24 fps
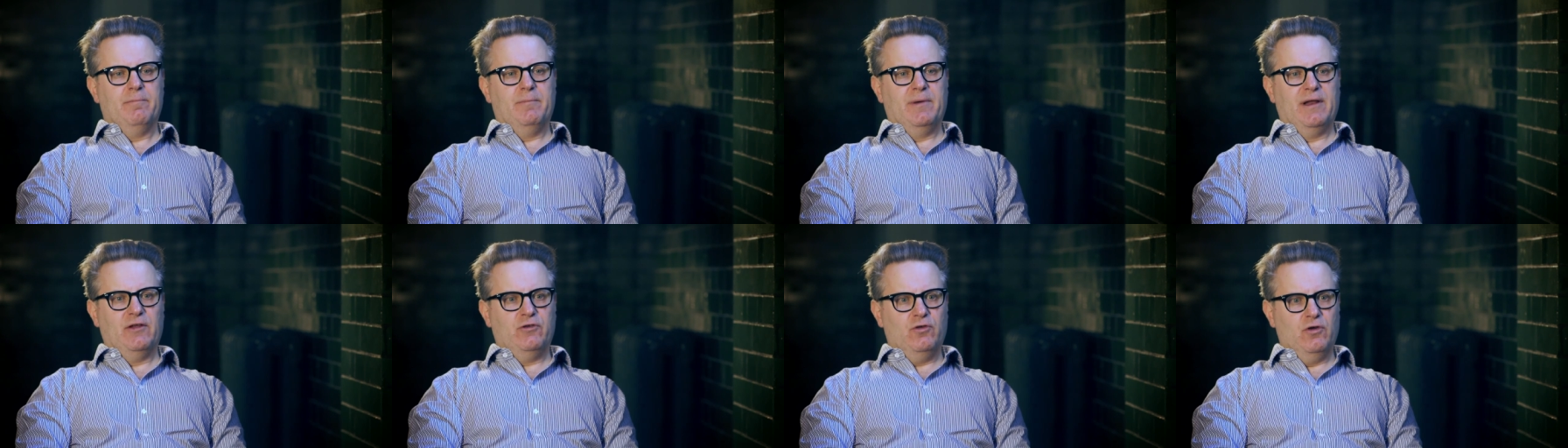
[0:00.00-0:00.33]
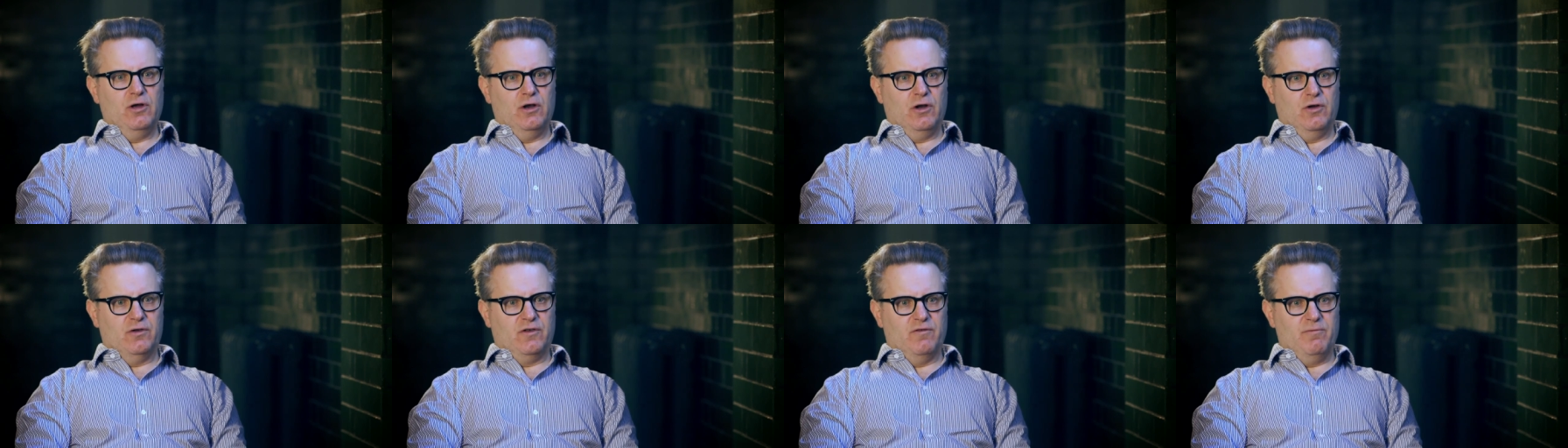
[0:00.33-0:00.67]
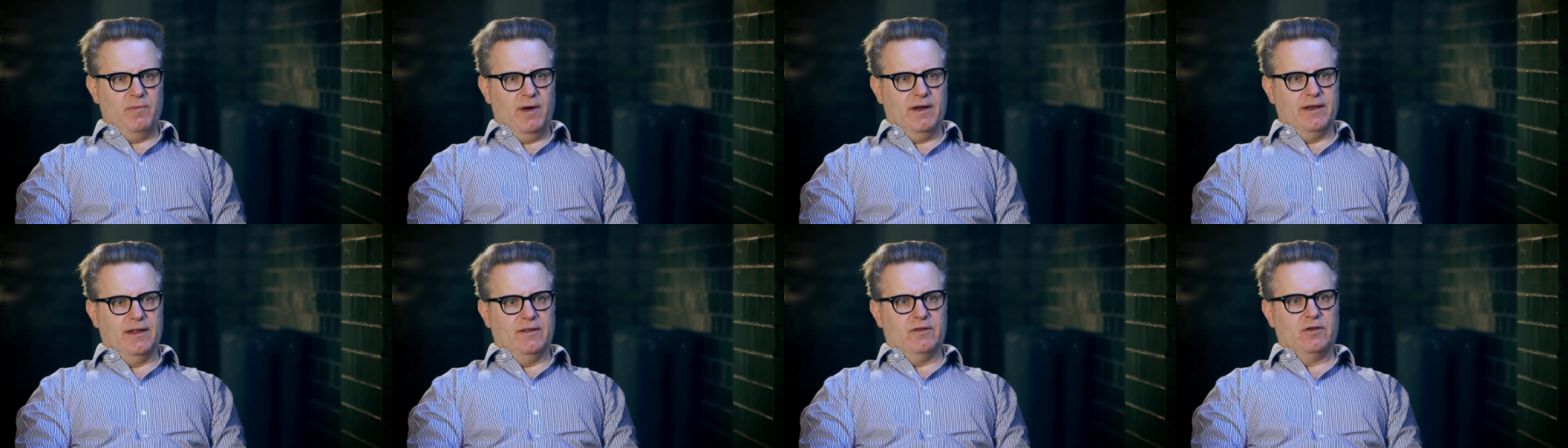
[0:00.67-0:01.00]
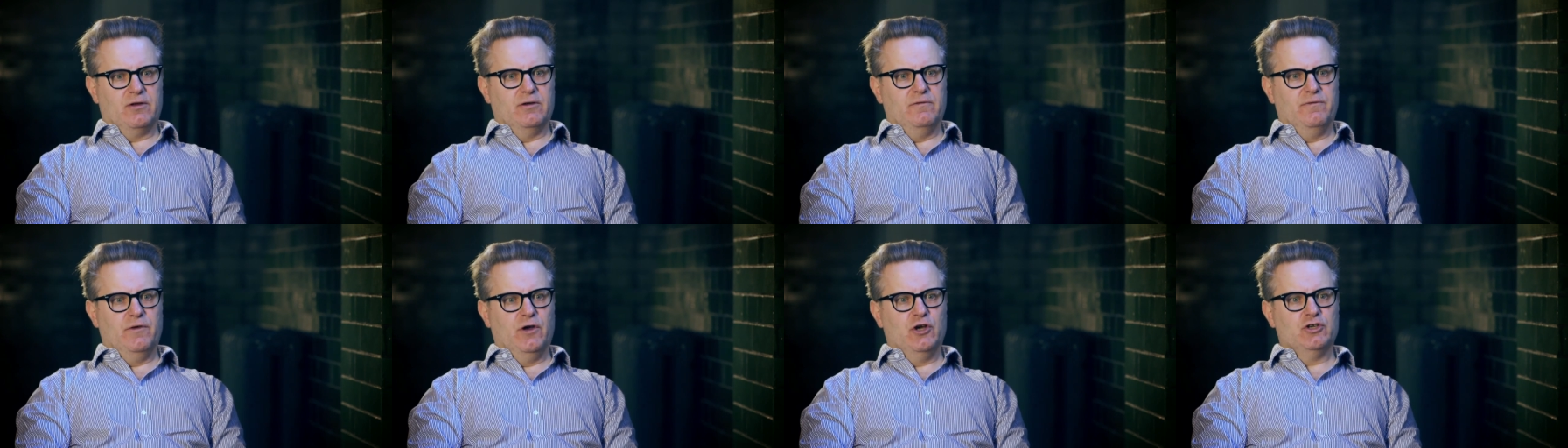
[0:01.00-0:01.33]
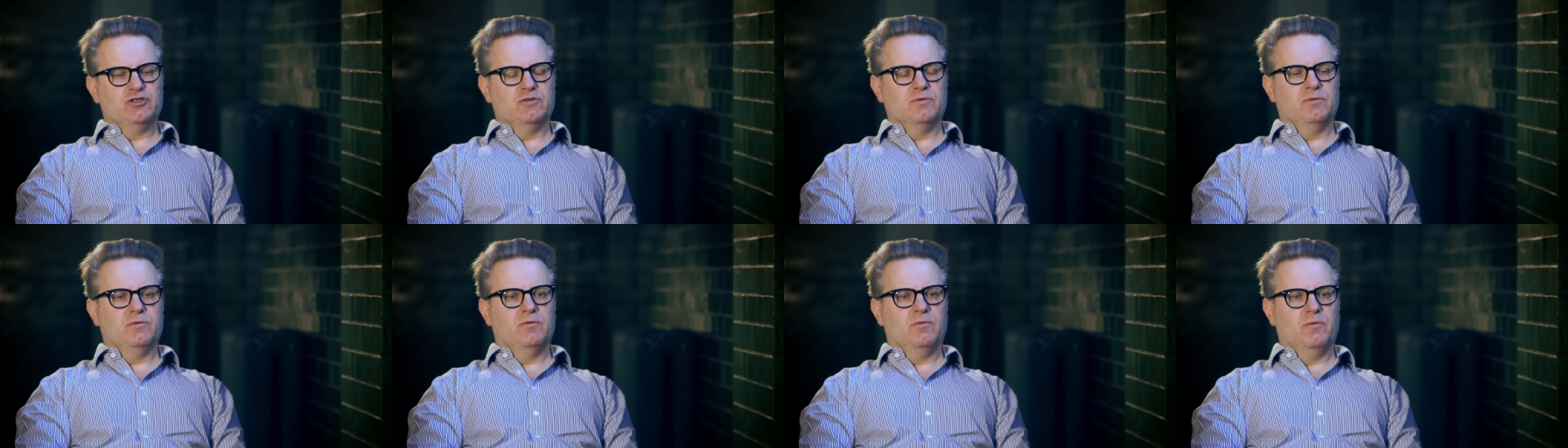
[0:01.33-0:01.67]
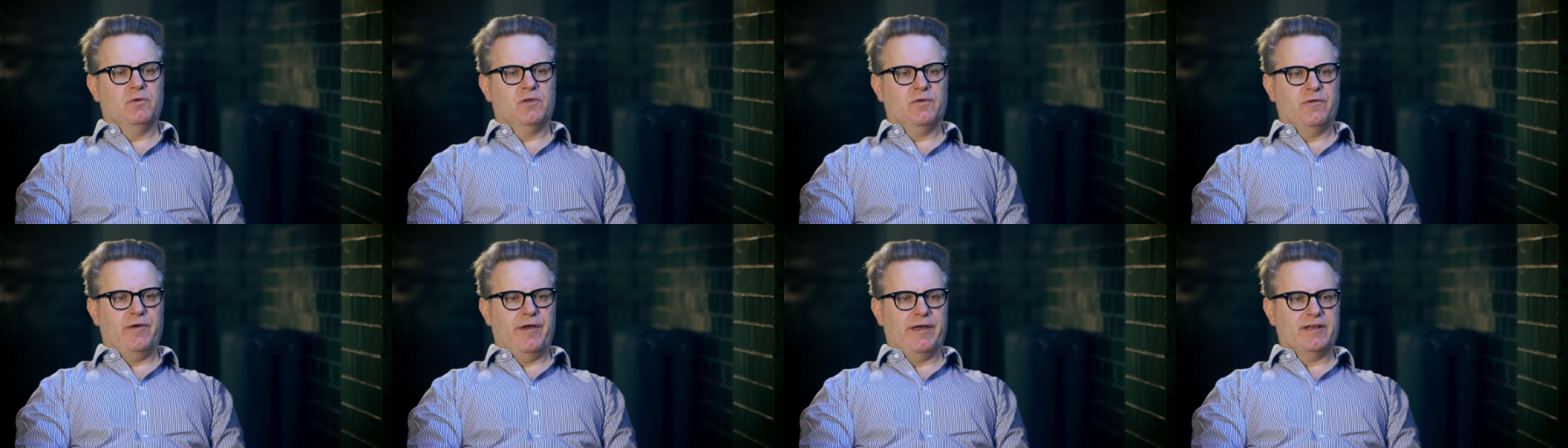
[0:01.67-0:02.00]
But it took a lot of money. The conversion
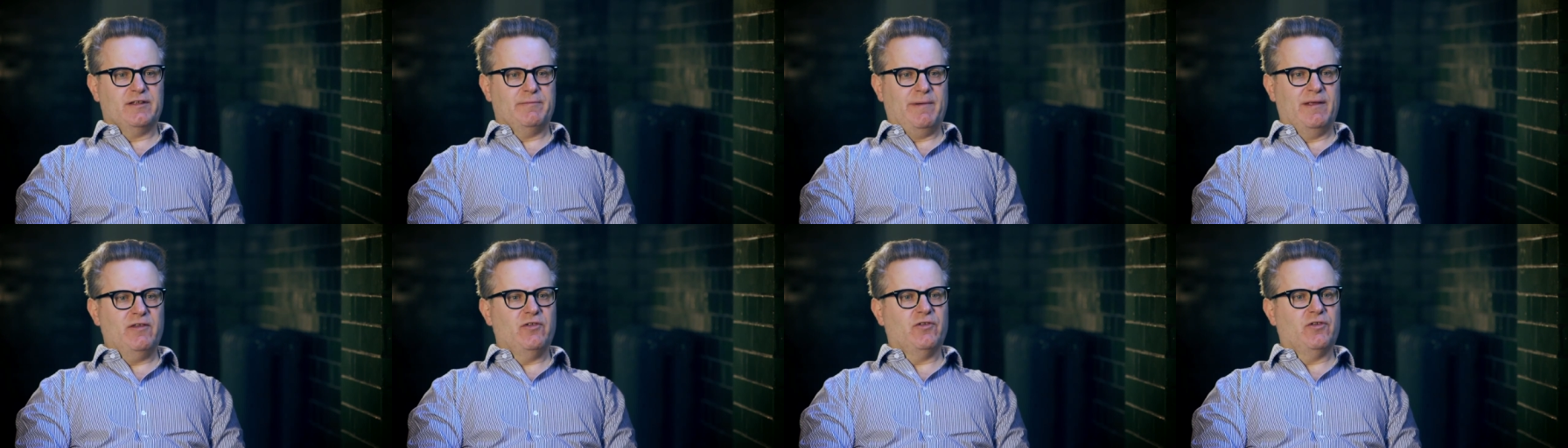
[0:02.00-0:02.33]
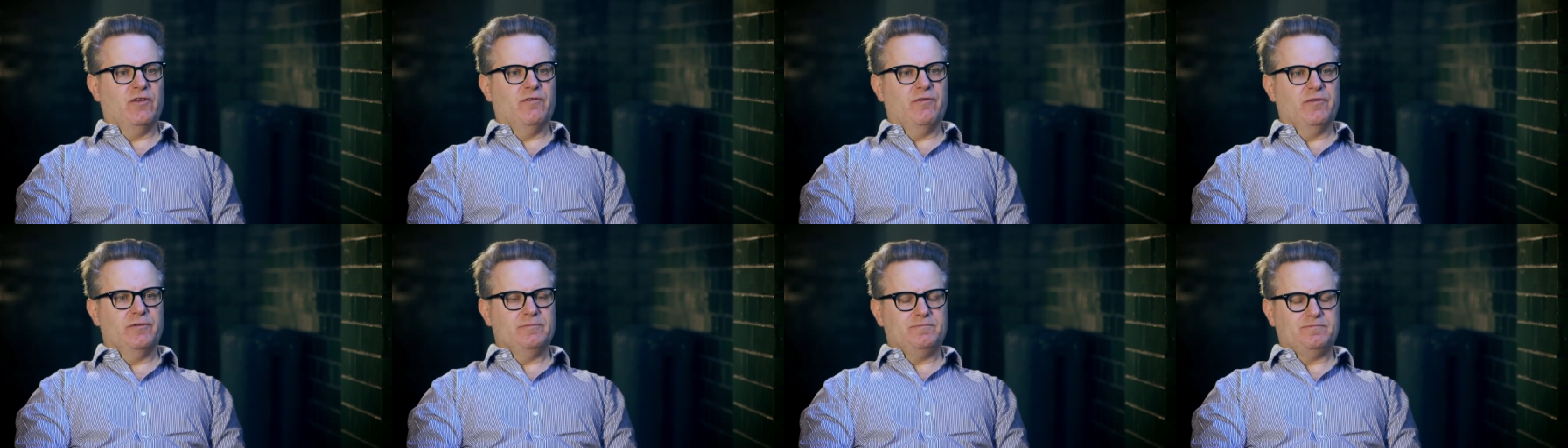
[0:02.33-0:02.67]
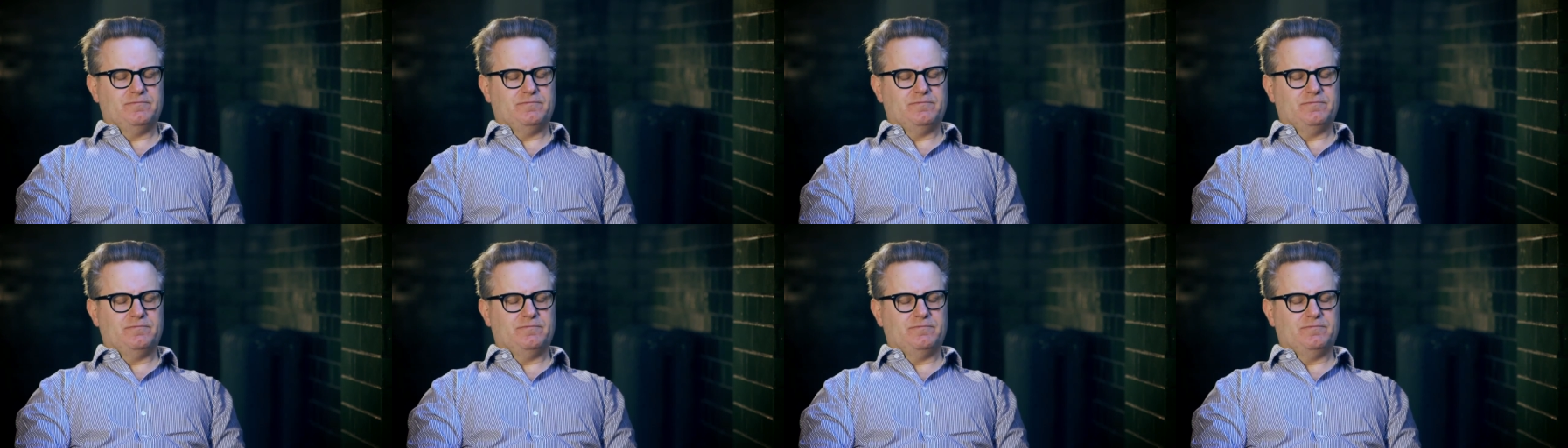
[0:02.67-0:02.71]
was very expensive.